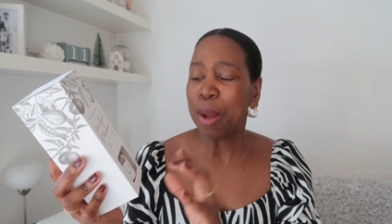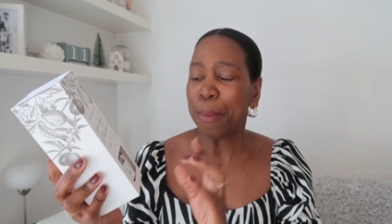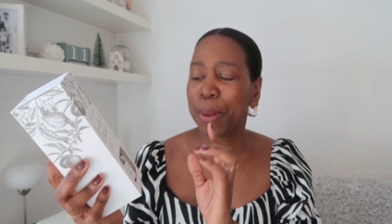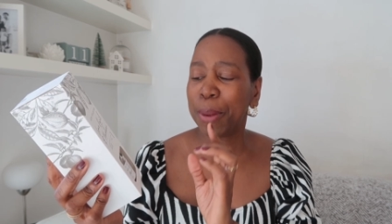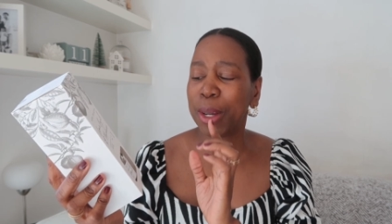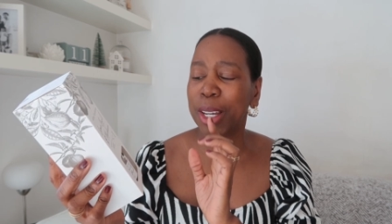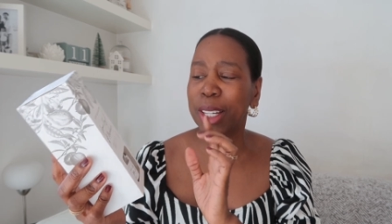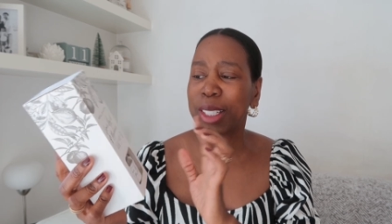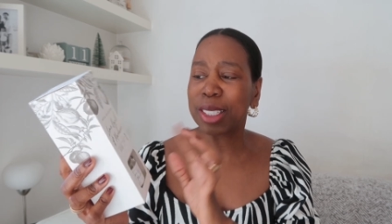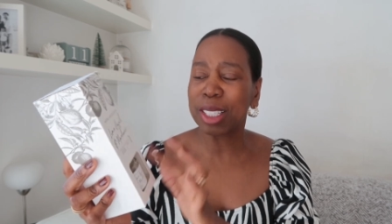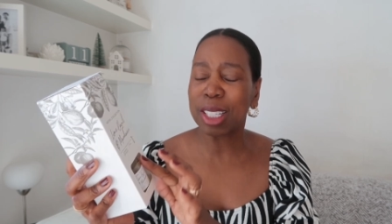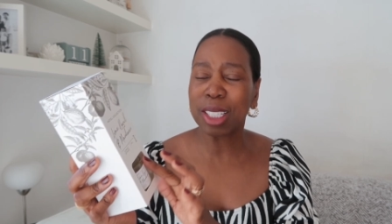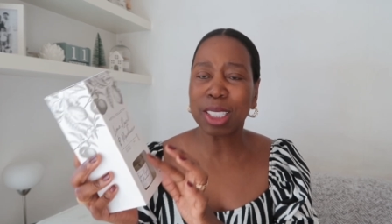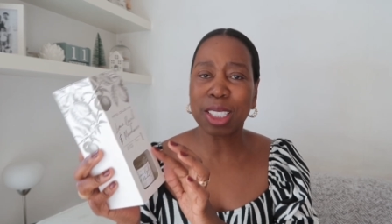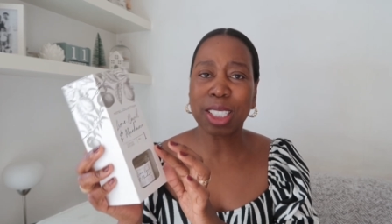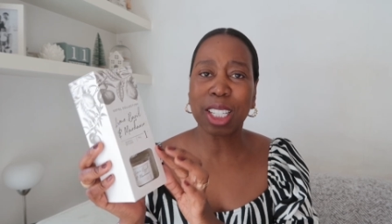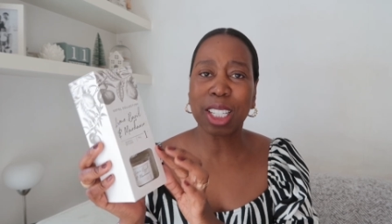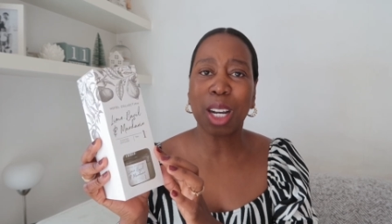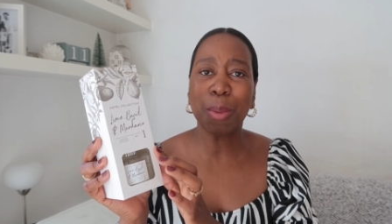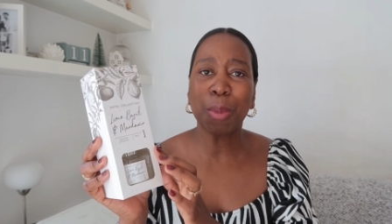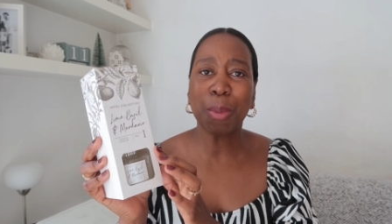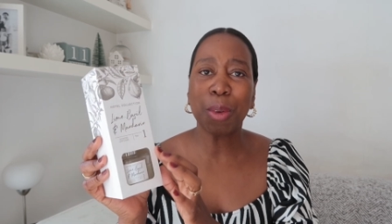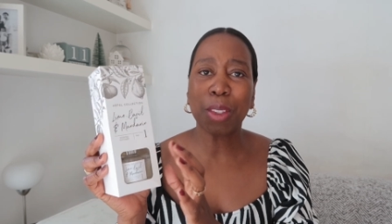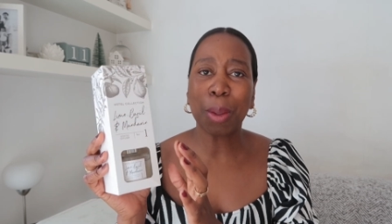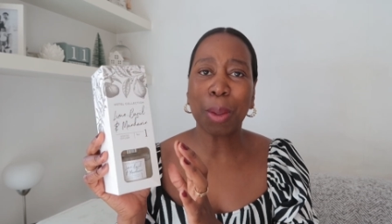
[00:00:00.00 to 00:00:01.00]
But it does
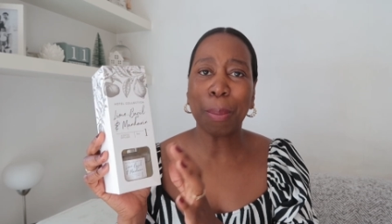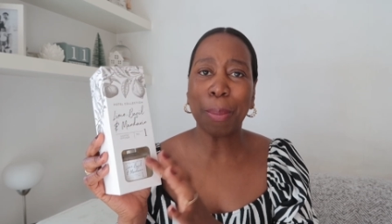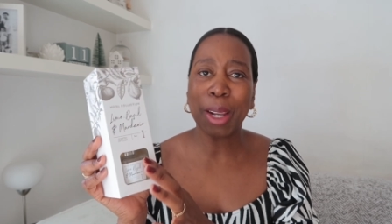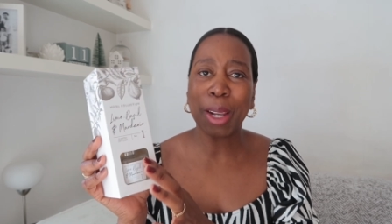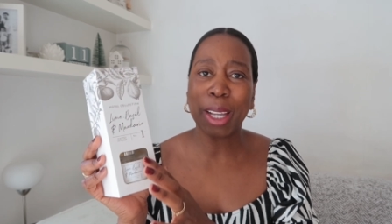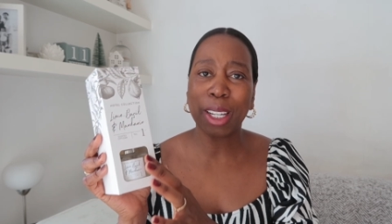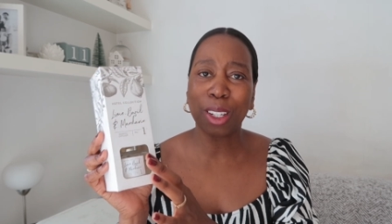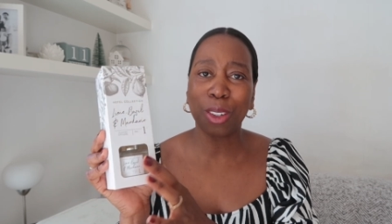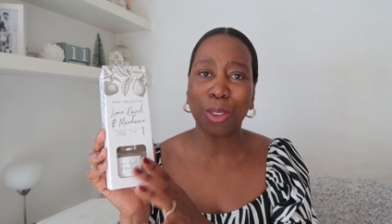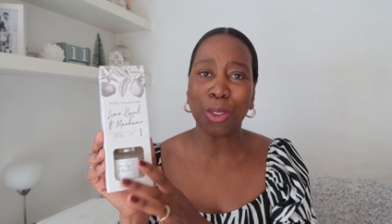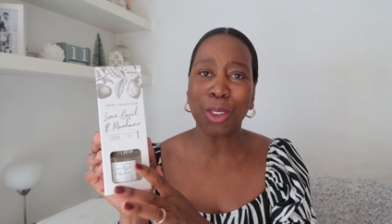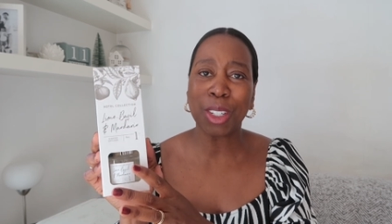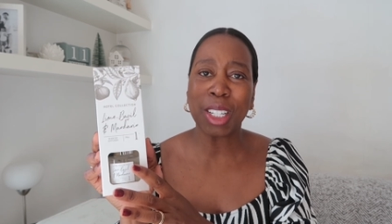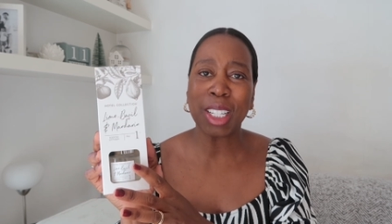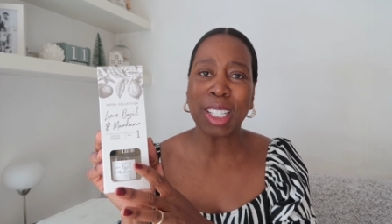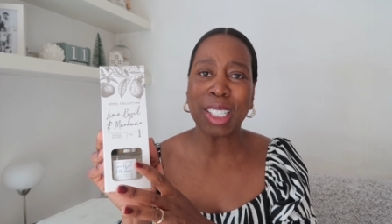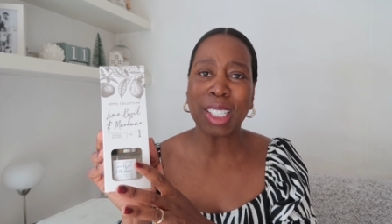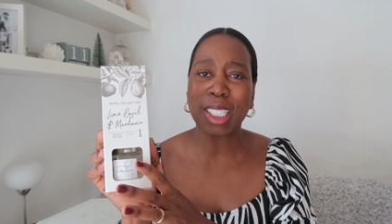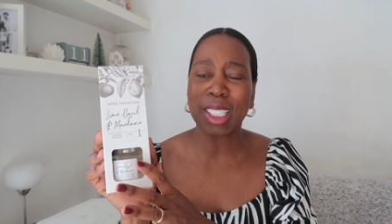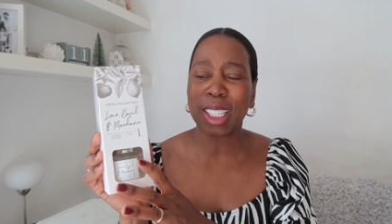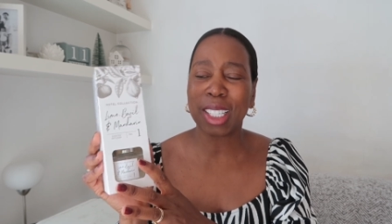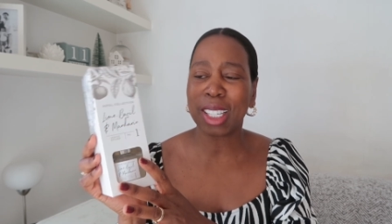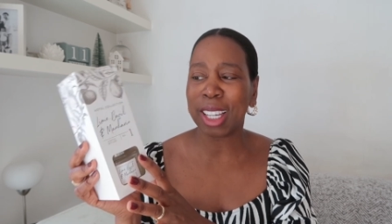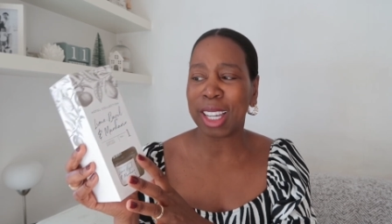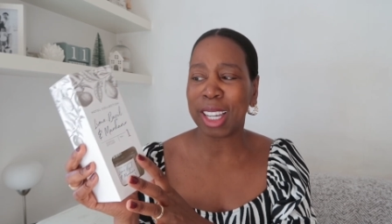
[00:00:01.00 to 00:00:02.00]
come with the black
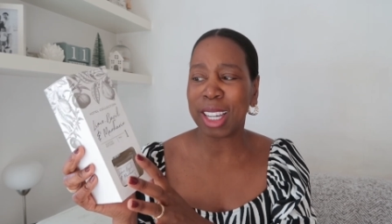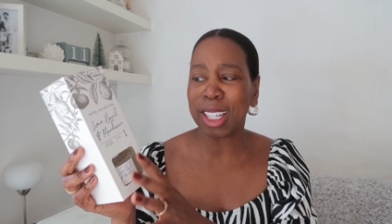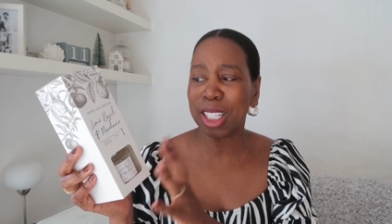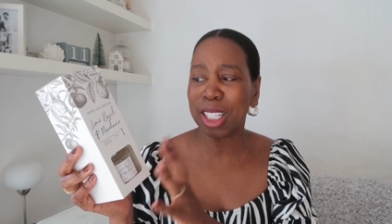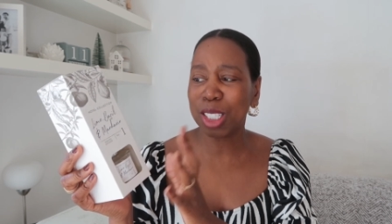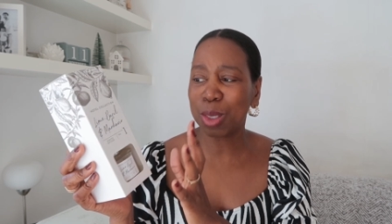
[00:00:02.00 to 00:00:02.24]
reeds, okay?